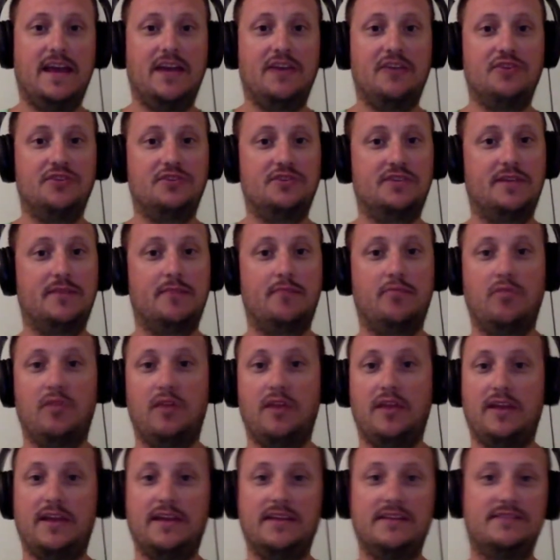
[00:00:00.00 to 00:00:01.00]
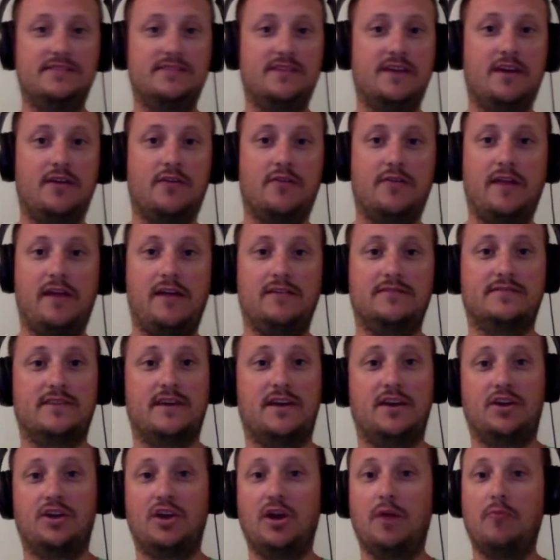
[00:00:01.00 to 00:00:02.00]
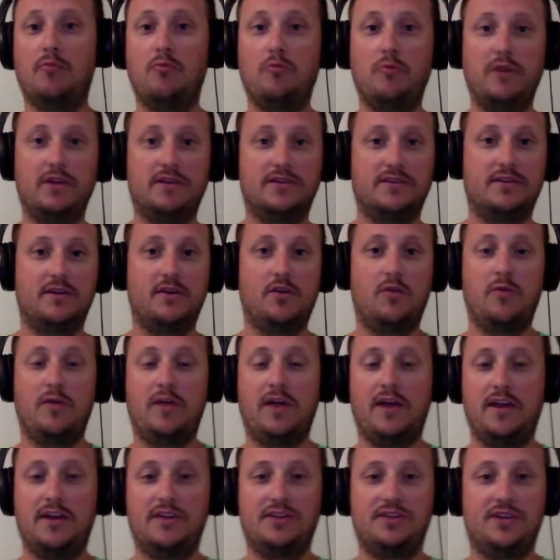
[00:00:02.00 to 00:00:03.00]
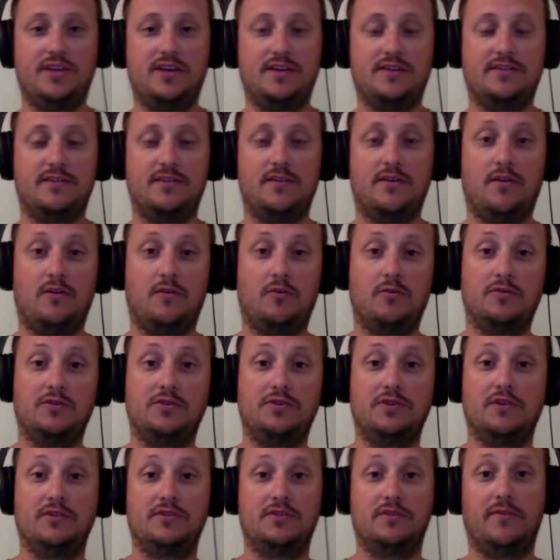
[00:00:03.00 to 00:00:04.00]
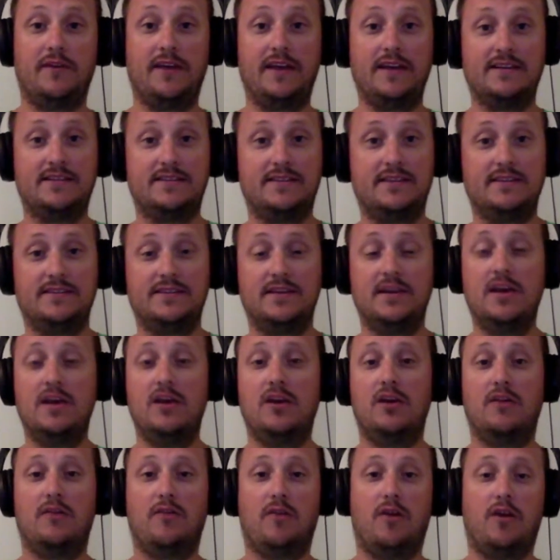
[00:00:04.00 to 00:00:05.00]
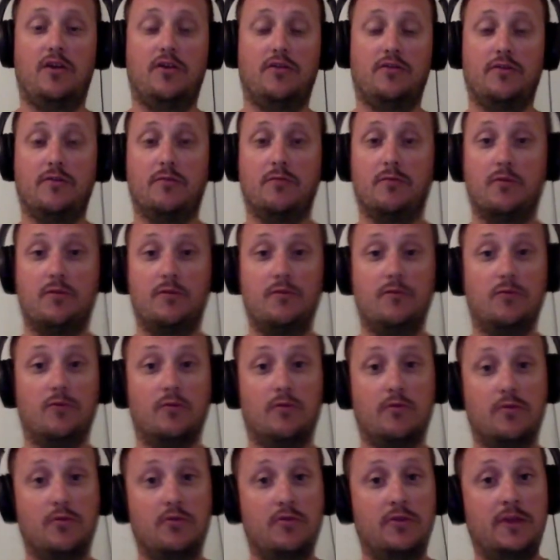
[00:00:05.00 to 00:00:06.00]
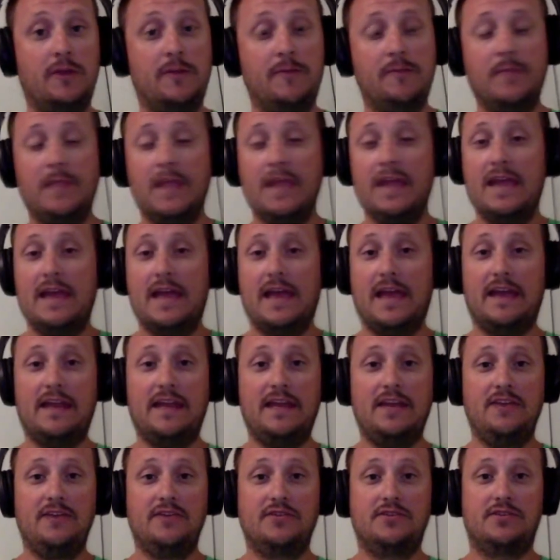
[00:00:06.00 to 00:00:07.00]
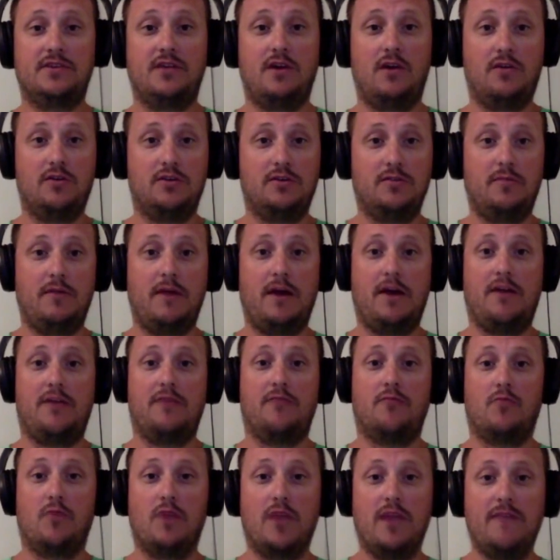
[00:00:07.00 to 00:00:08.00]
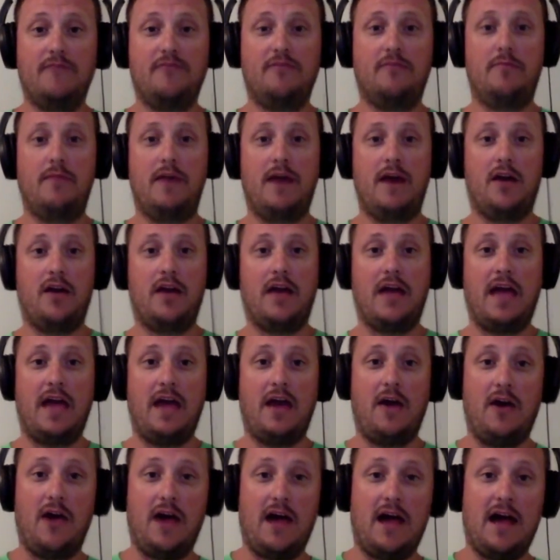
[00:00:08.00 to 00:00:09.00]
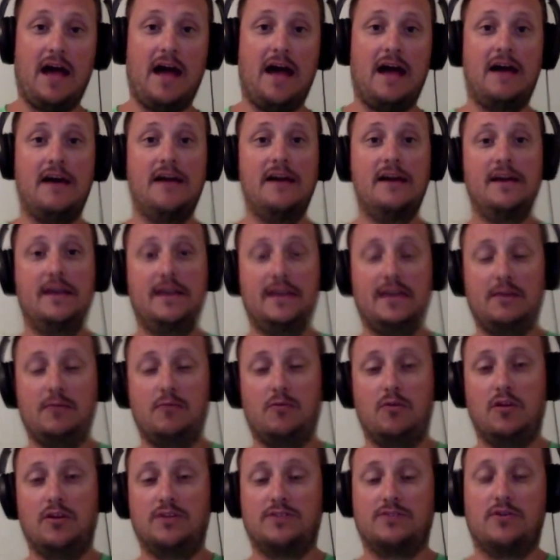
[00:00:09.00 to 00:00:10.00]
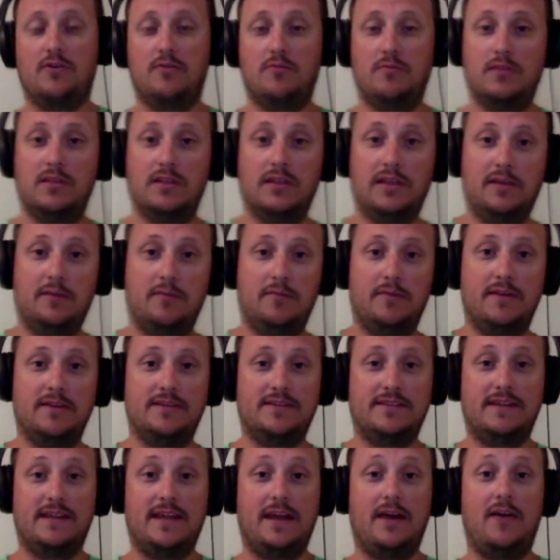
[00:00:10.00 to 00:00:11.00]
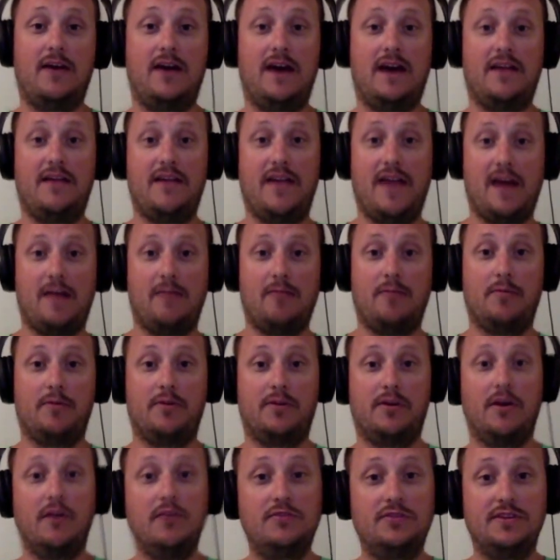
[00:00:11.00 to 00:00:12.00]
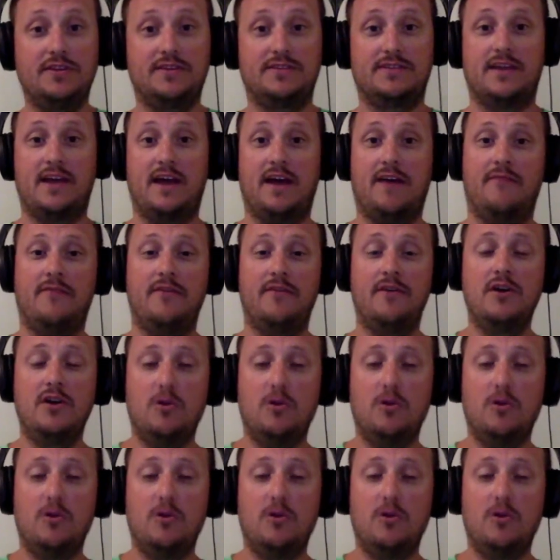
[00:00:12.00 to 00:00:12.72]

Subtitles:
and just can play inside or outside. A couple weeks ago, we had a chance to talk with Joseph Hastings of On3 Recruiting, and he just talked about and raved about how high he was on Malik Benson and how high the Alabama coaching staff